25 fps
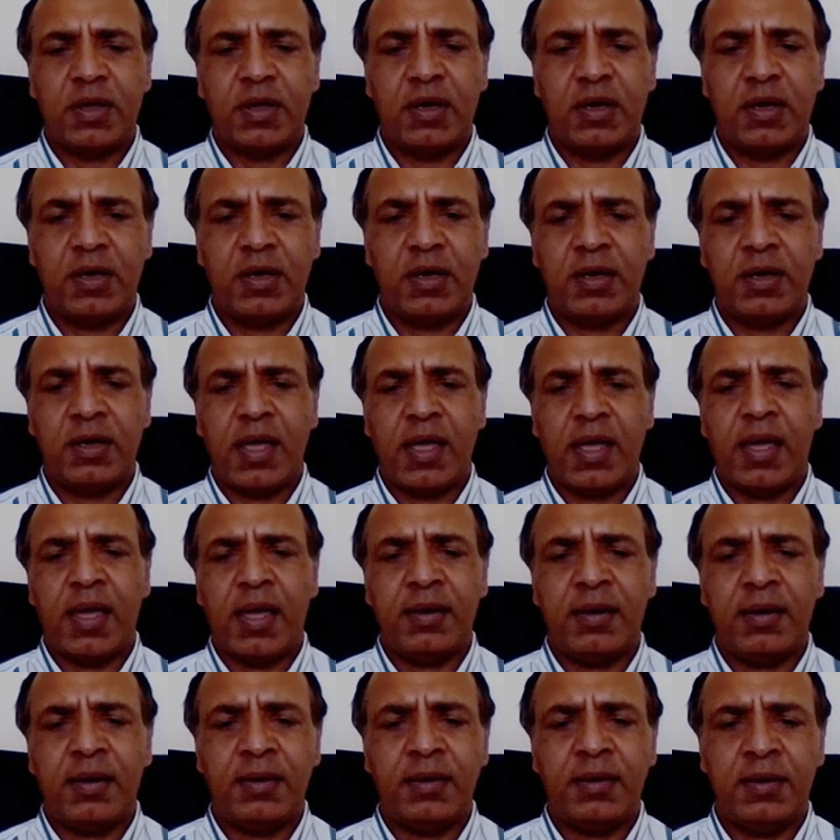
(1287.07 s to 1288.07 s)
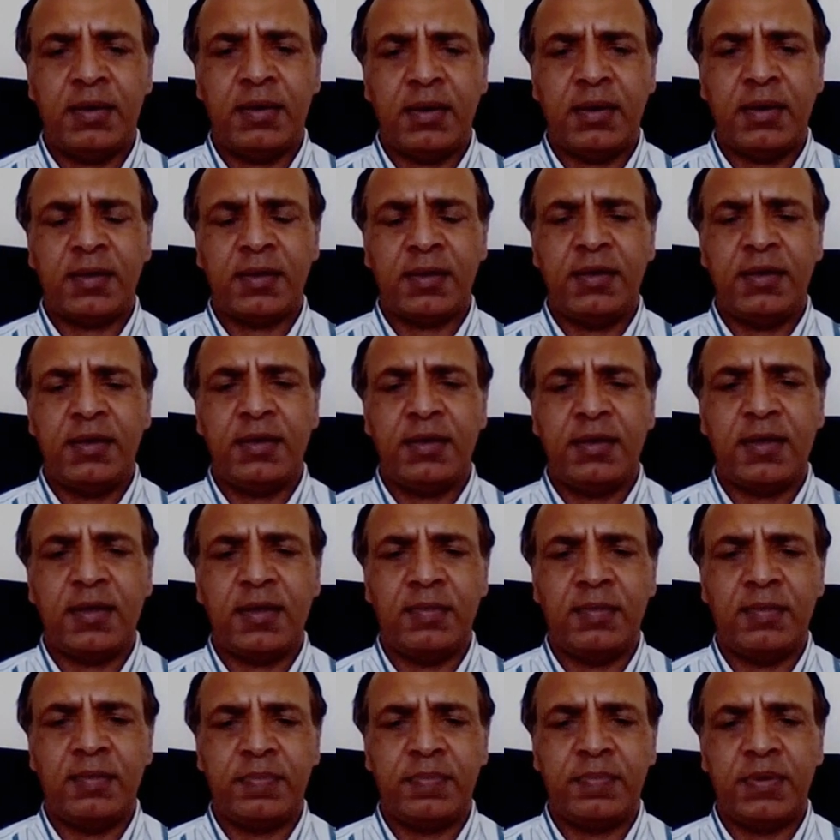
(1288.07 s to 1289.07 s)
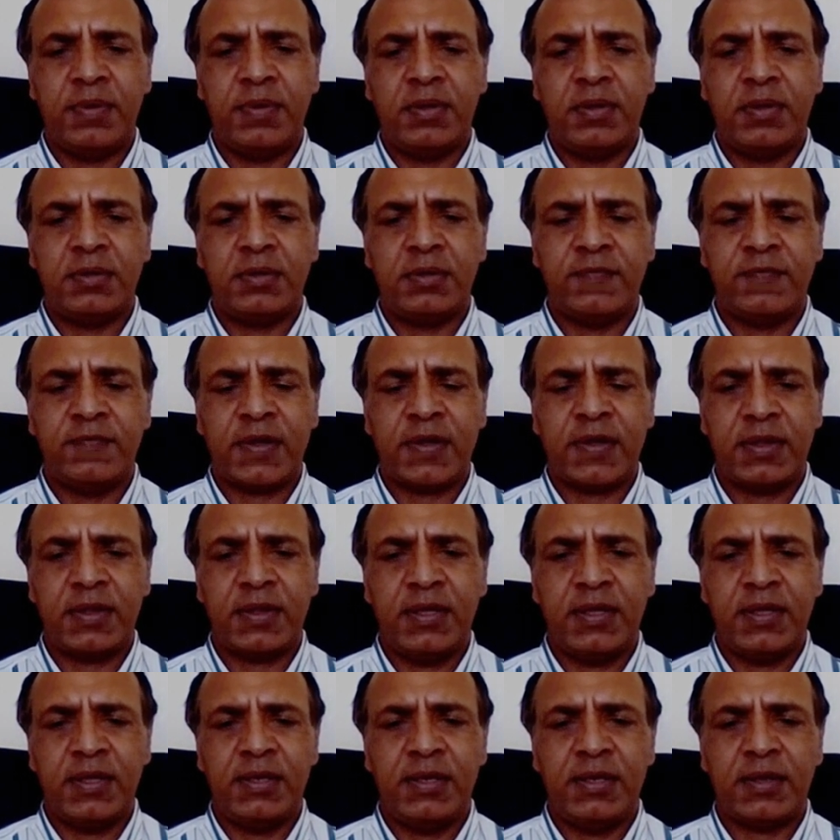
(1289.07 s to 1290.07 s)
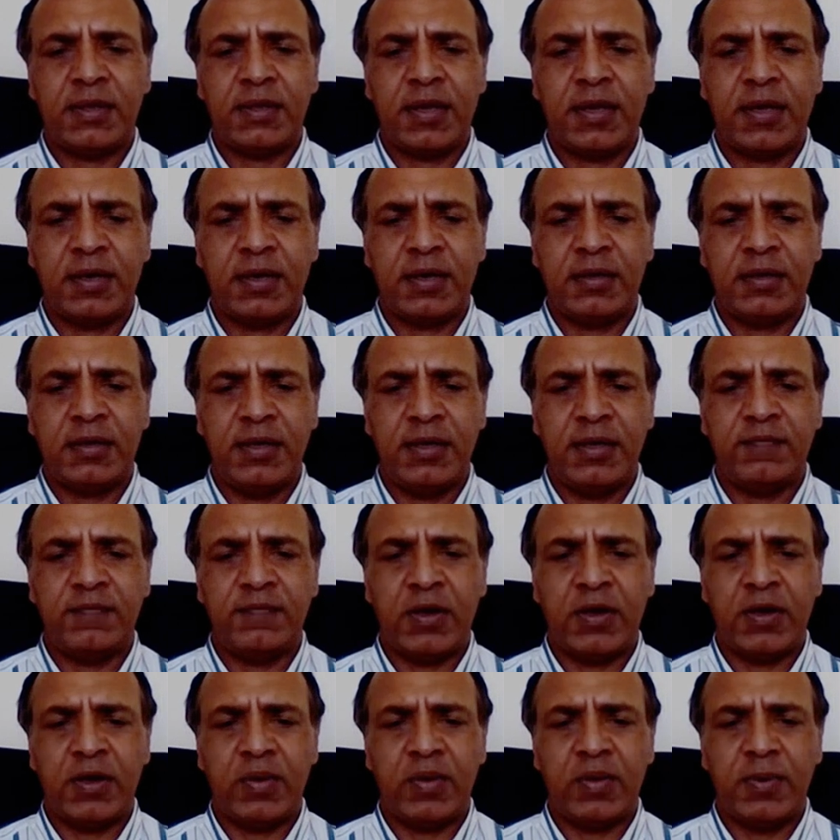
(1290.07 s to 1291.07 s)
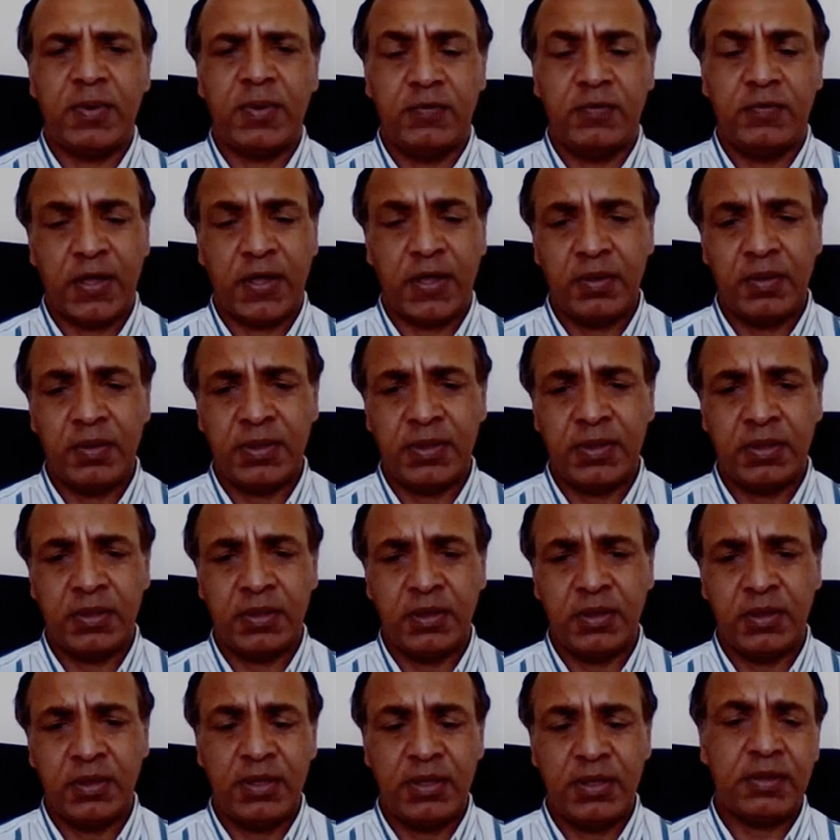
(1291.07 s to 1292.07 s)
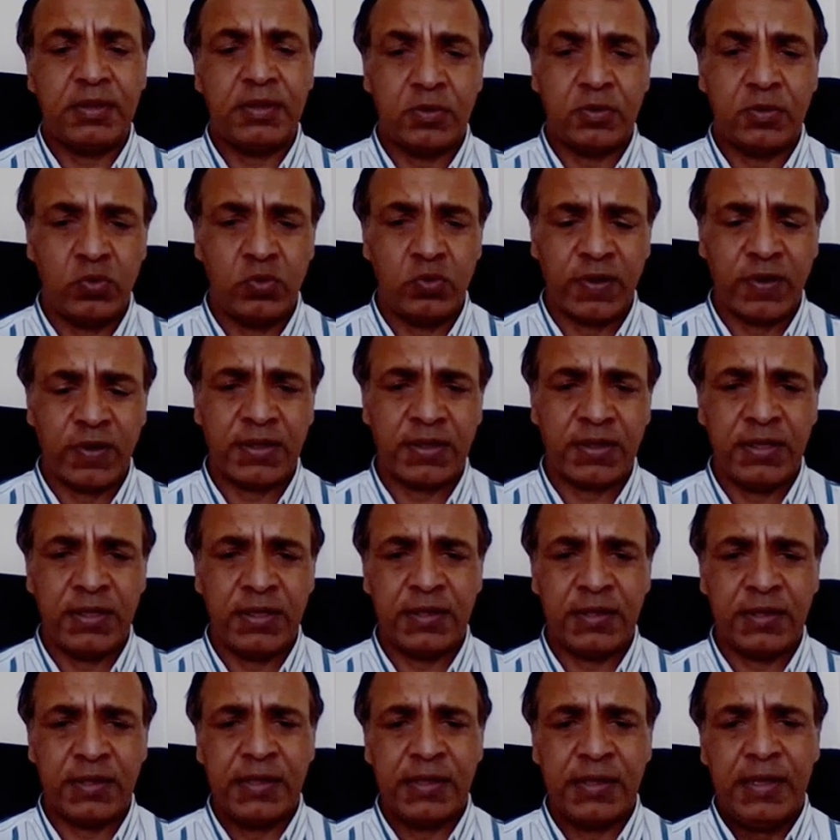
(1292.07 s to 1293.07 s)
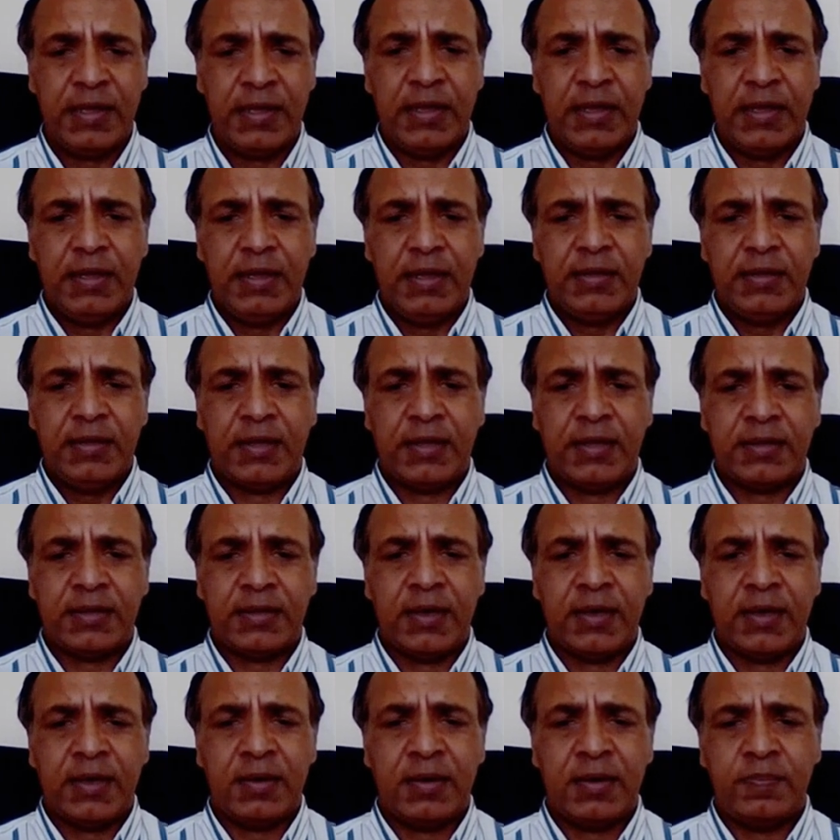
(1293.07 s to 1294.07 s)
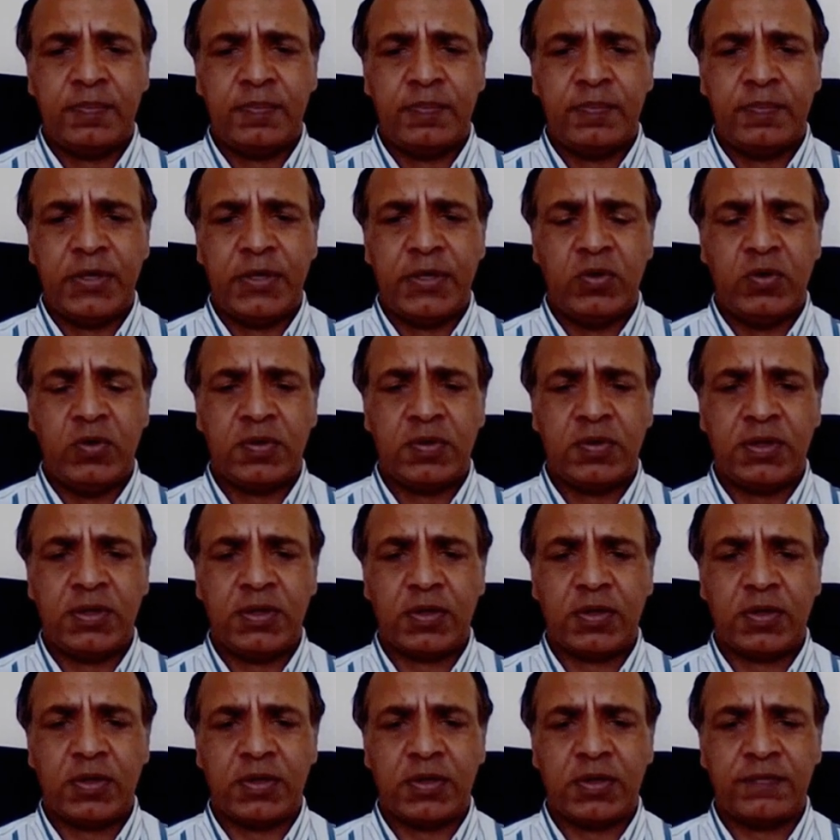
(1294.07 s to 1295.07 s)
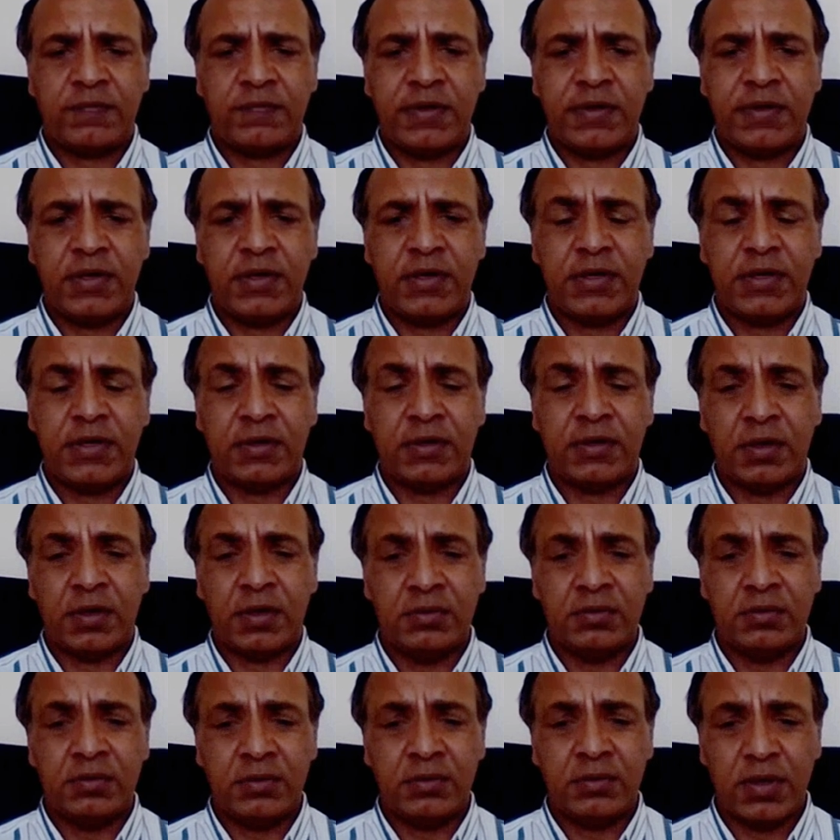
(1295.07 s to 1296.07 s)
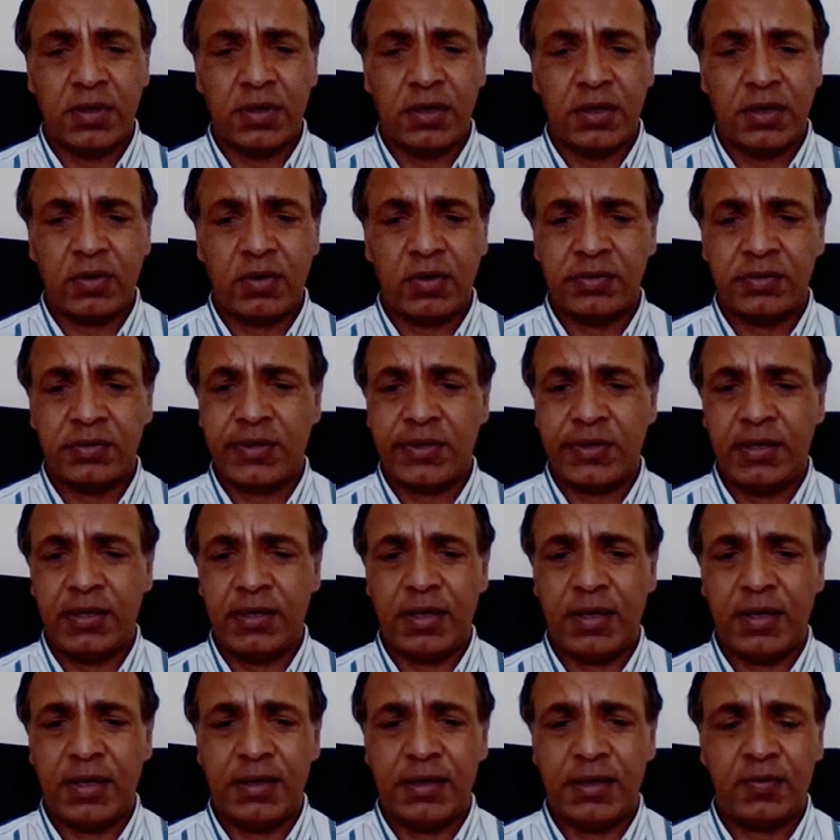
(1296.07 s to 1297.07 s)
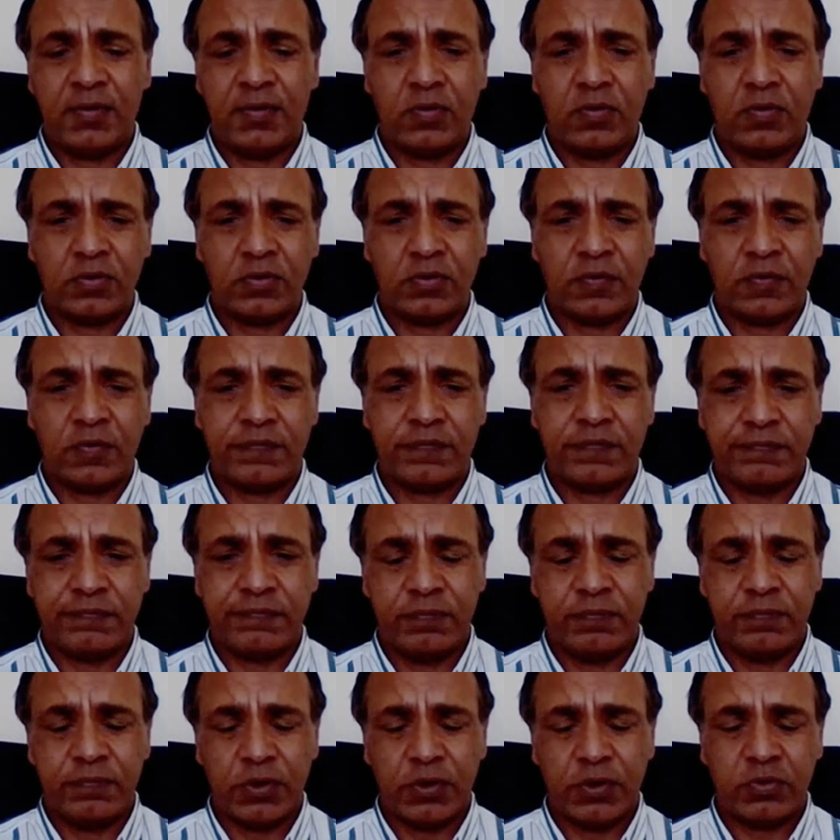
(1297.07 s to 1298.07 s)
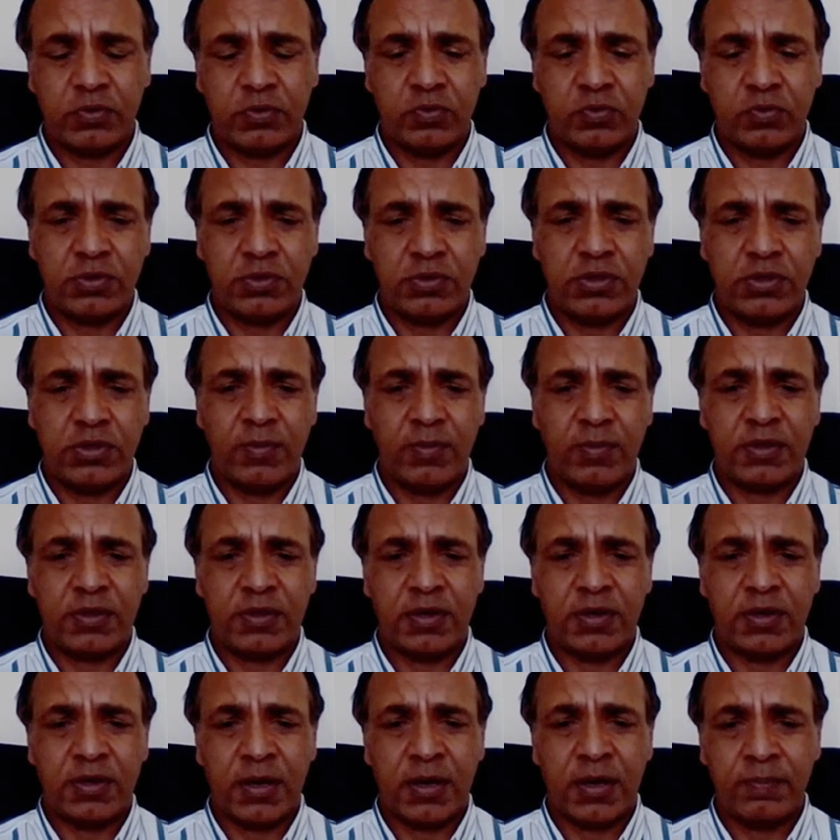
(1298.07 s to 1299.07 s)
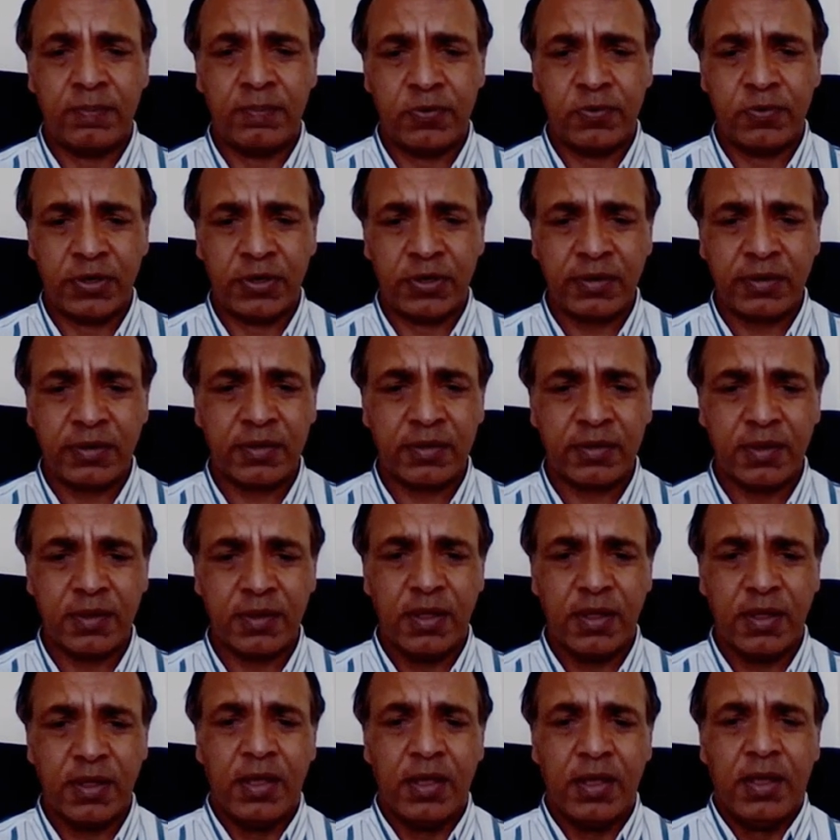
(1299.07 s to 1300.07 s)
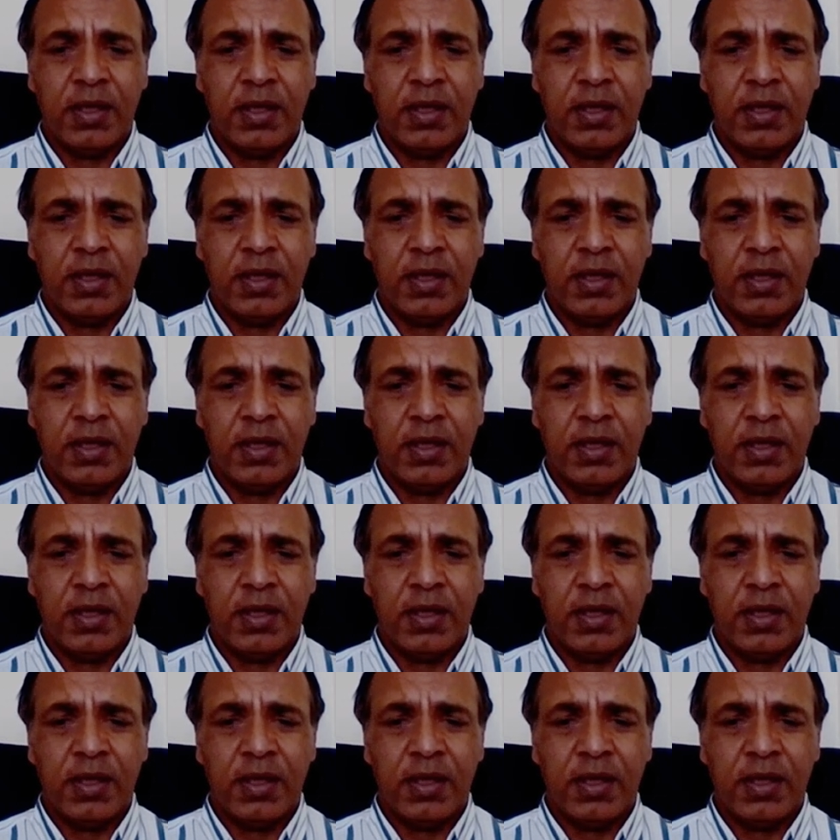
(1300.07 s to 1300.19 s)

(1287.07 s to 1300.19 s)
And as an example, the vaccine that's currently available in the two vaccines that are being used in South Africa, they don't contain any sort of what you term as RAM products